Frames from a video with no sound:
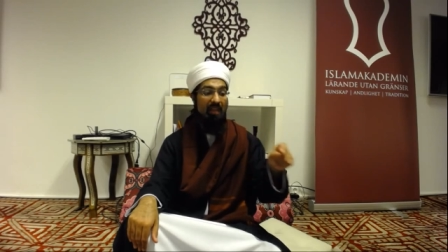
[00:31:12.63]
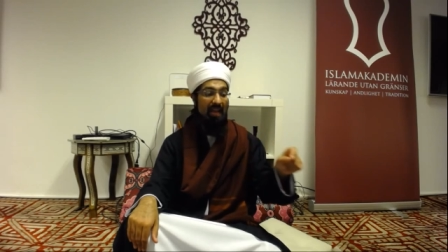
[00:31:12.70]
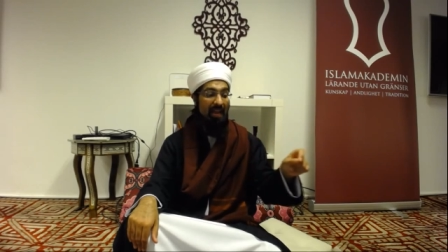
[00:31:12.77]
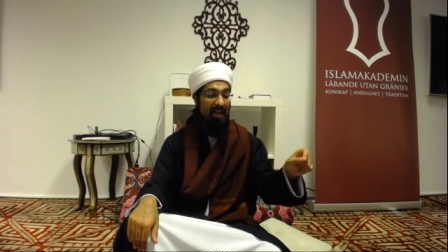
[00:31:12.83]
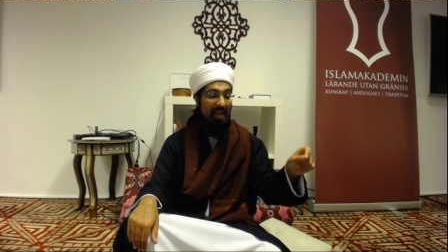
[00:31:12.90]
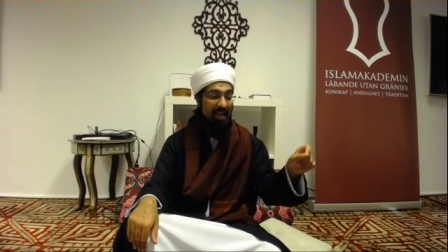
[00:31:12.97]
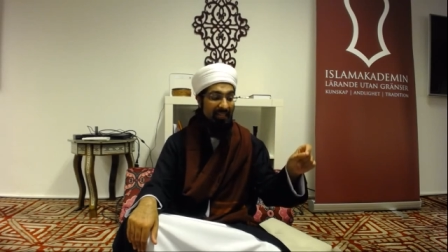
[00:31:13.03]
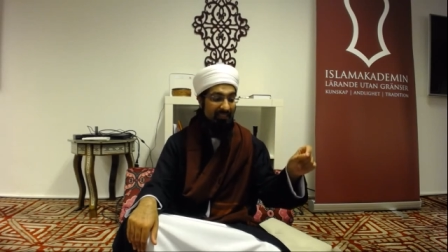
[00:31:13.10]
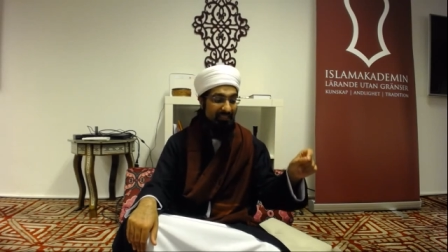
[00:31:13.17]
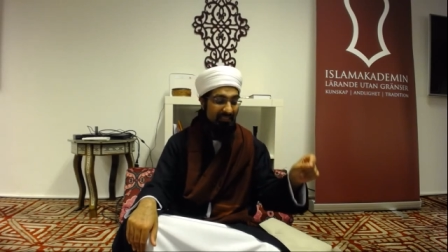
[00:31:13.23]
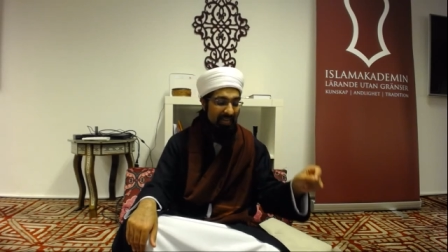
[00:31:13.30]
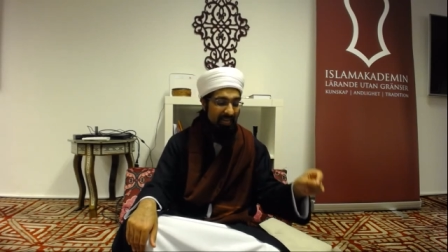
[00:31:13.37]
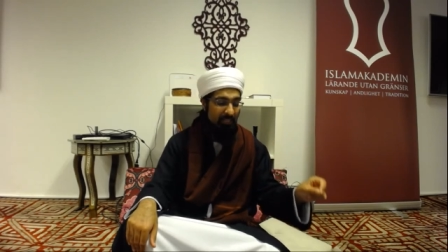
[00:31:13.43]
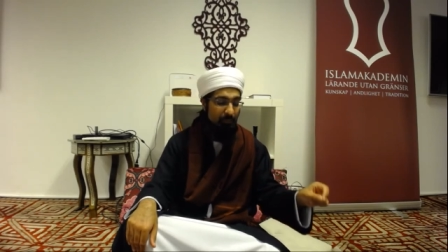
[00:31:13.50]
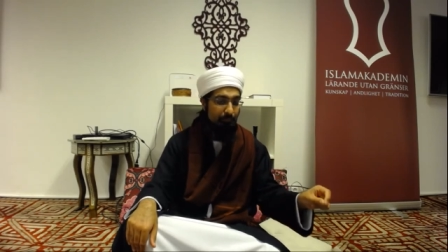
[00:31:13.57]
At
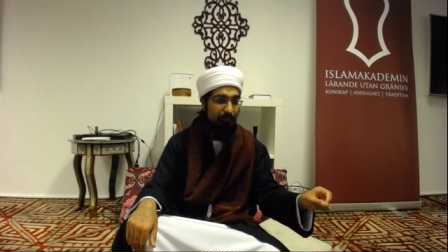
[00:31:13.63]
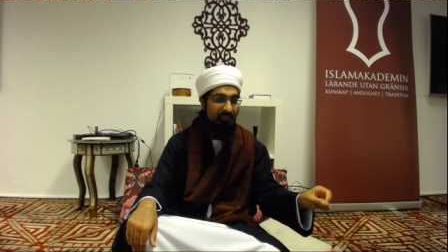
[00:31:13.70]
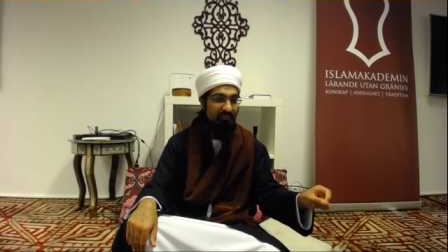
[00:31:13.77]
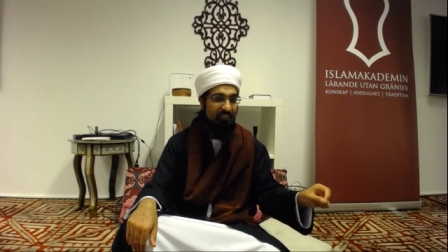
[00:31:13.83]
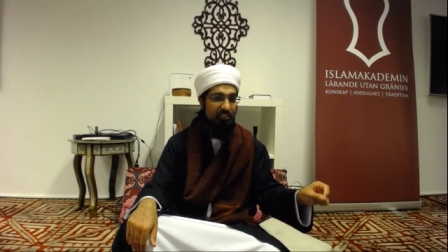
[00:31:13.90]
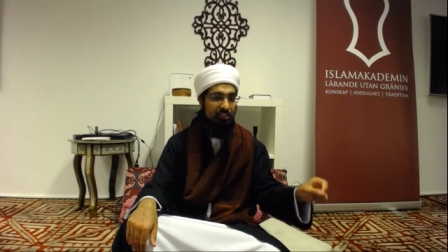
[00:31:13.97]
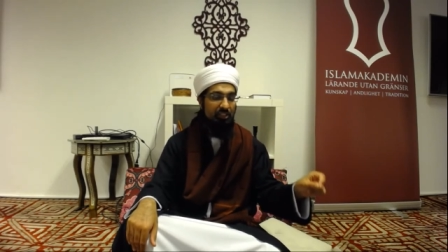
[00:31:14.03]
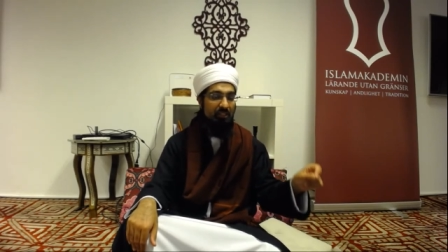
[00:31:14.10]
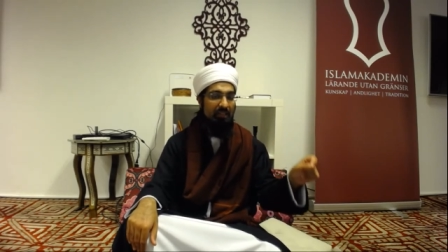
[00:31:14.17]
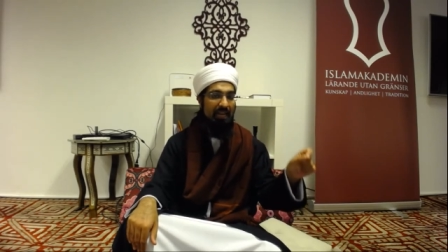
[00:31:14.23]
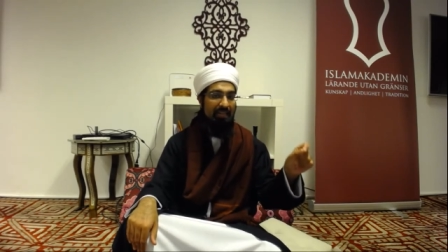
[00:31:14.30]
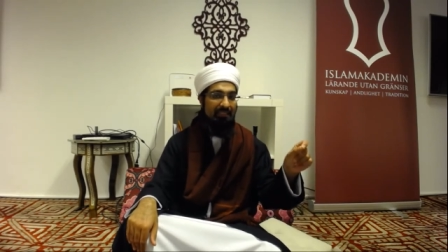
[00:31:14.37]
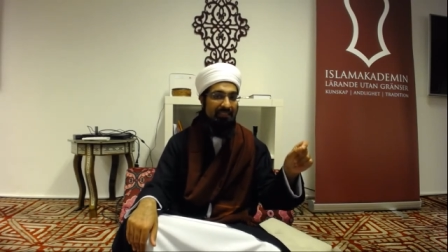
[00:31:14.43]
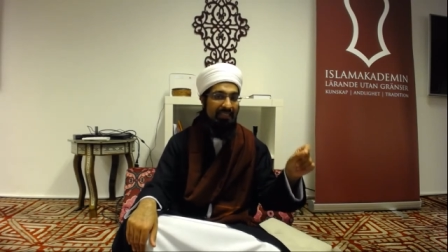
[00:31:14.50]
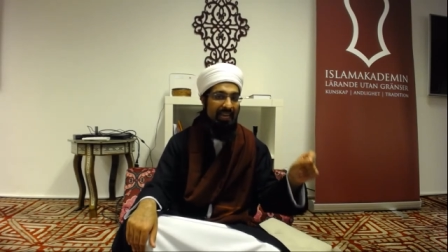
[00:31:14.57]
that position,
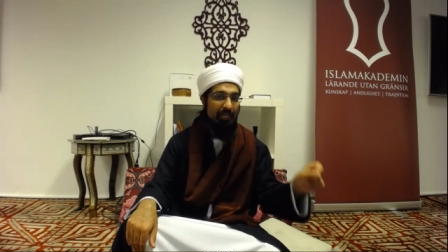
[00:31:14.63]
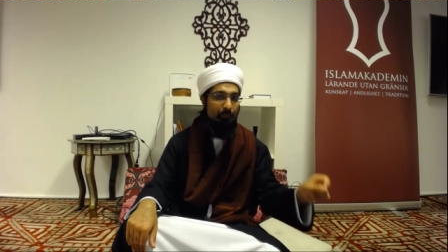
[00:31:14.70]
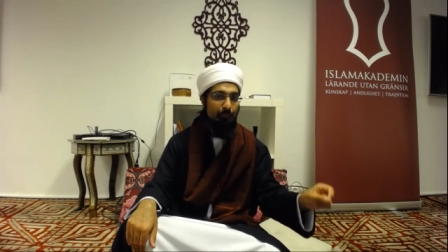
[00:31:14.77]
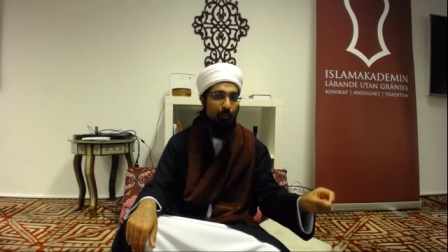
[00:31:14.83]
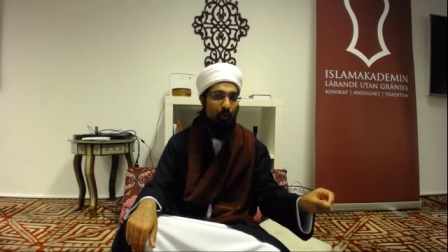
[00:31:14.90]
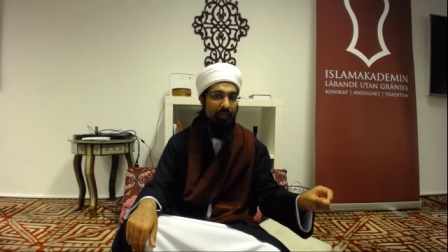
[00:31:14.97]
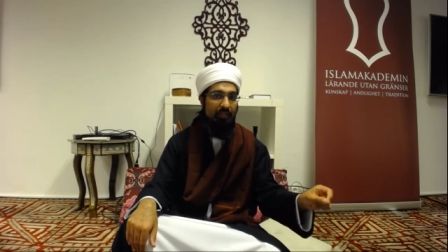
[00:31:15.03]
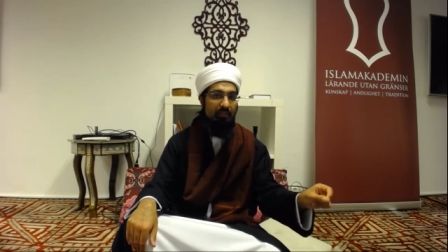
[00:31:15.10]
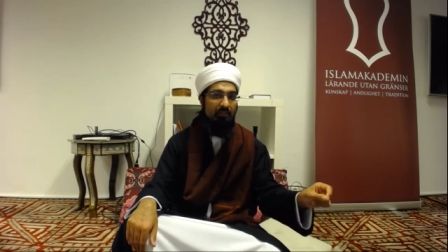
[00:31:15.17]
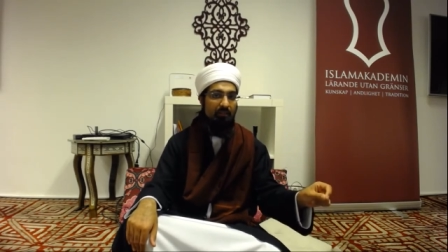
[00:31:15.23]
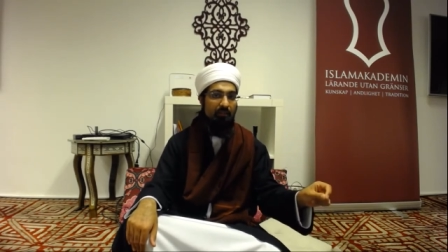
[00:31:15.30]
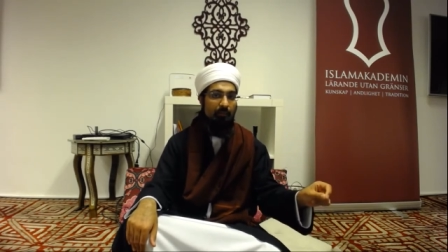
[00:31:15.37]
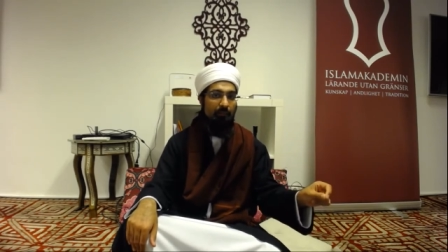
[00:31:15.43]
at that point,